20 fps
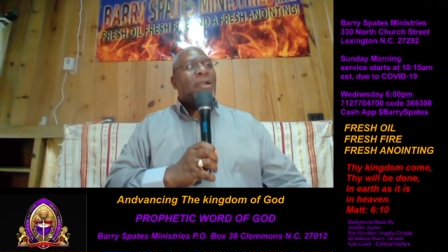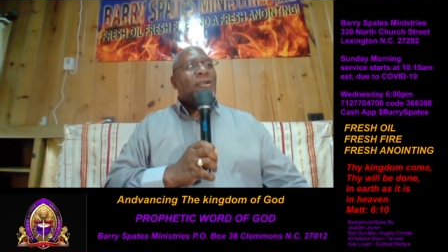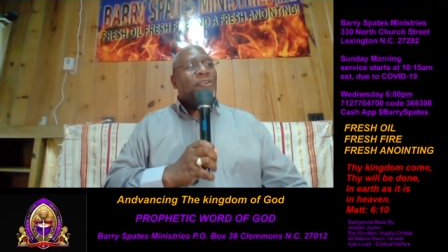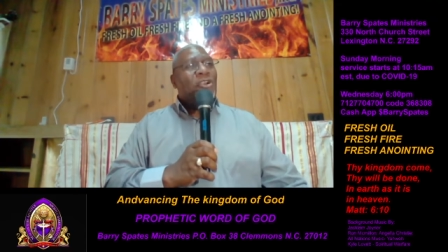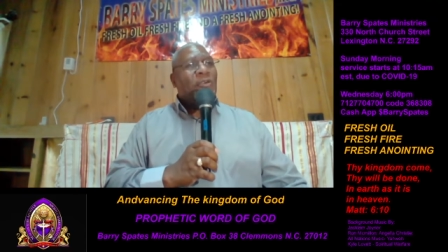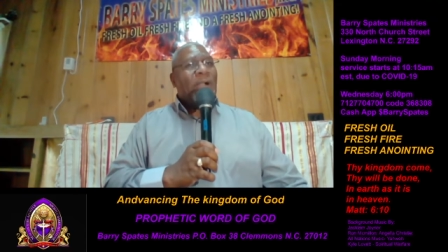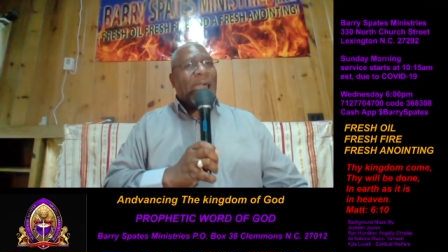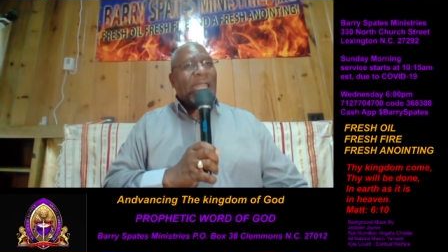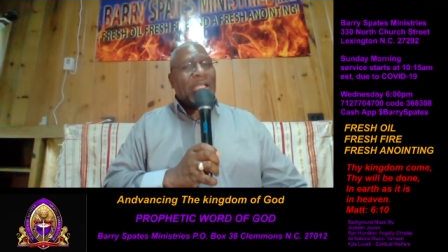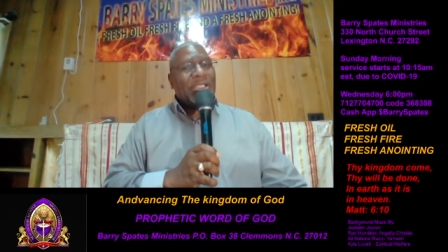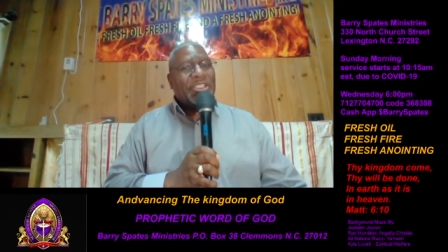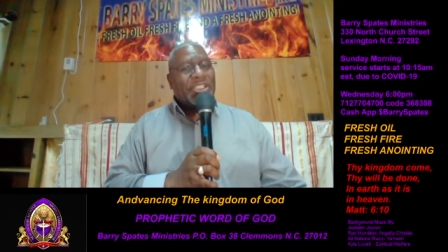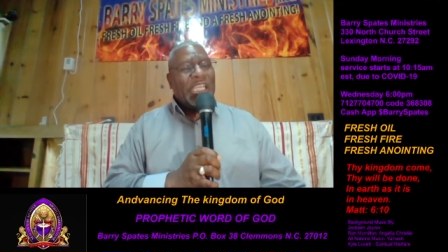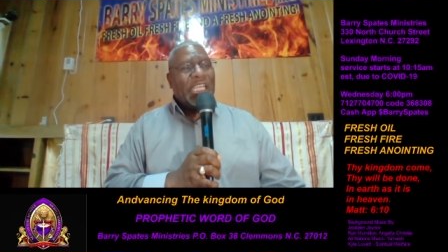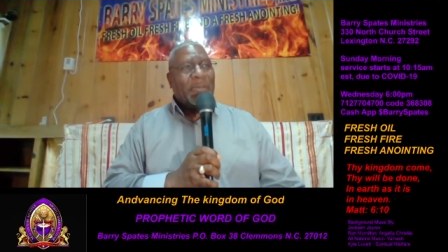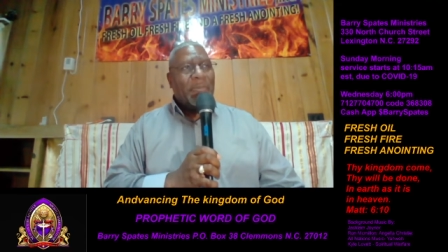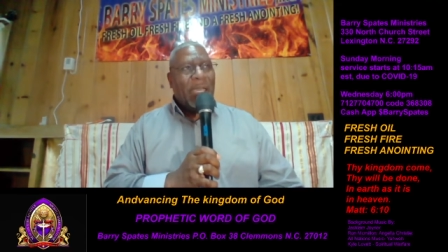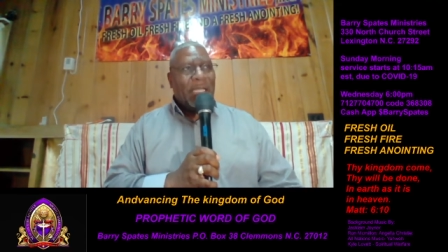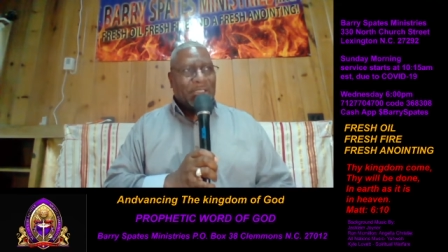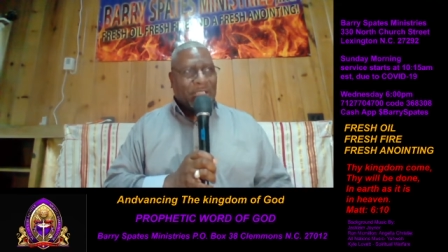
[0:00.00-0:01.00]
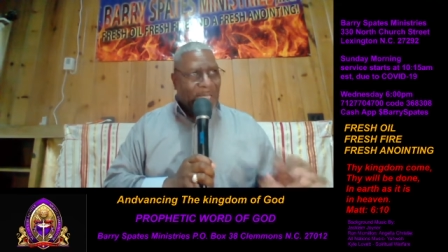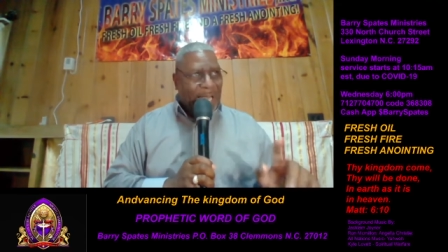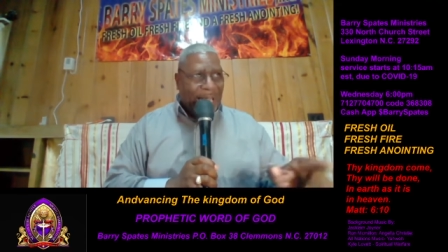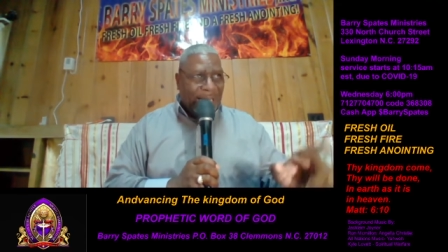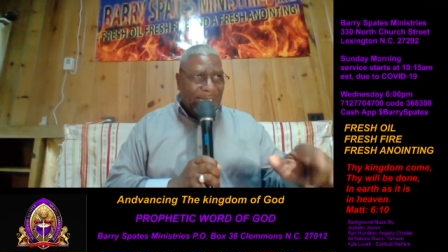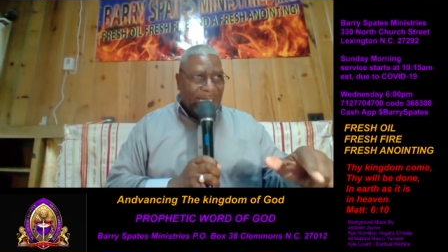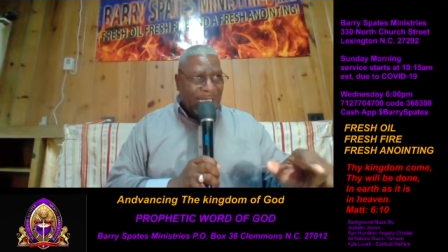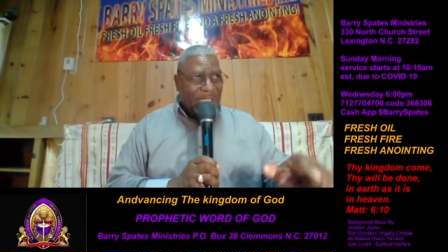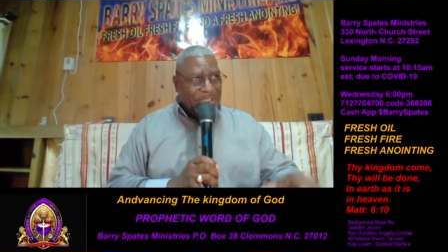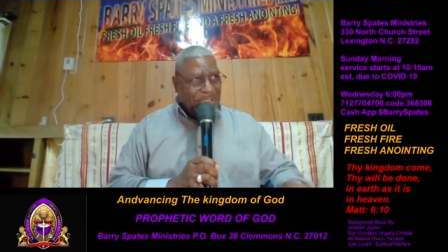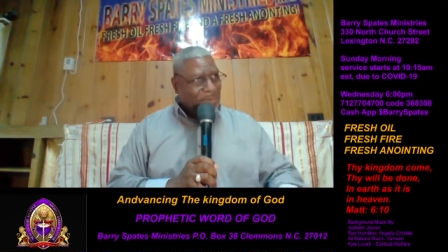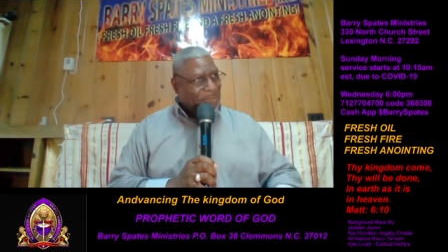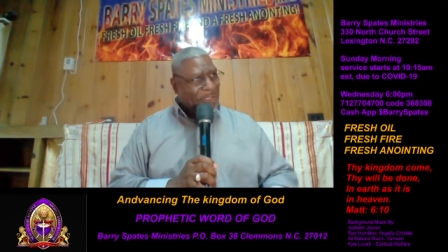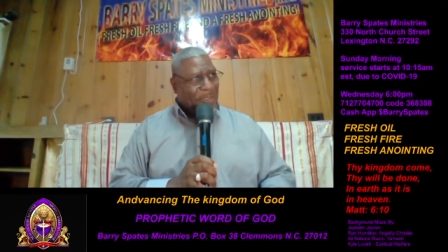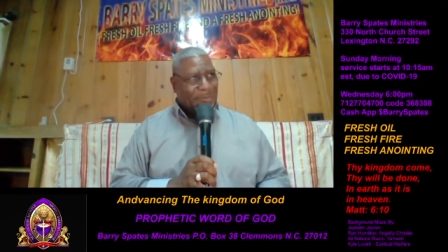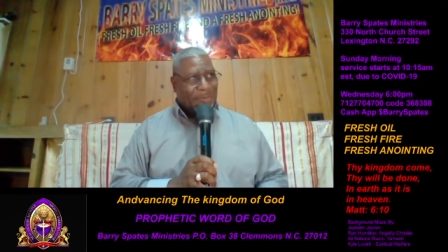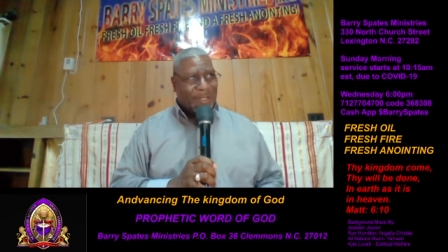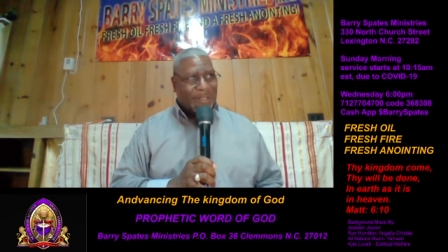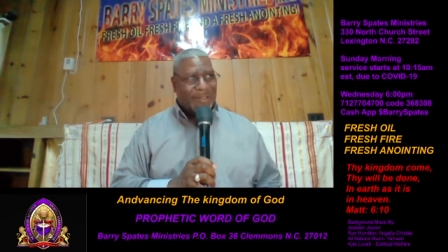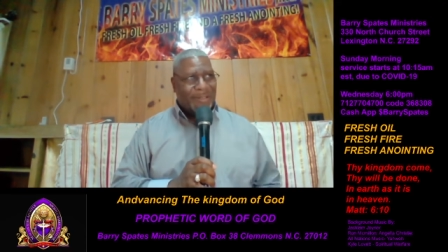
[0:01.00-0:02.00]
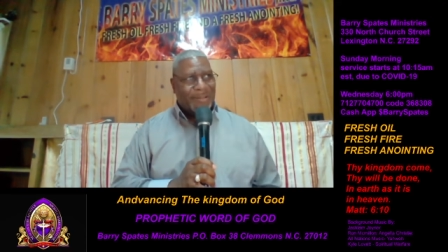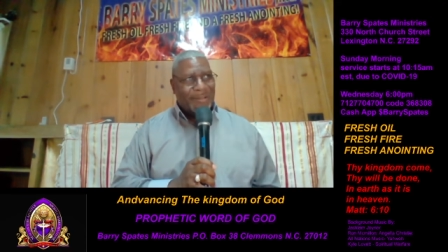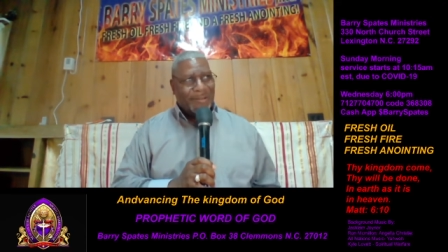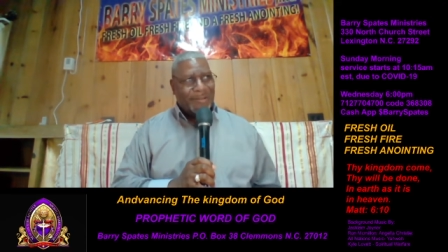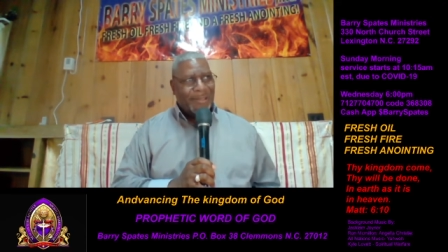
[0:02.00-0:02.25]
You got to seek me until I lead you to it.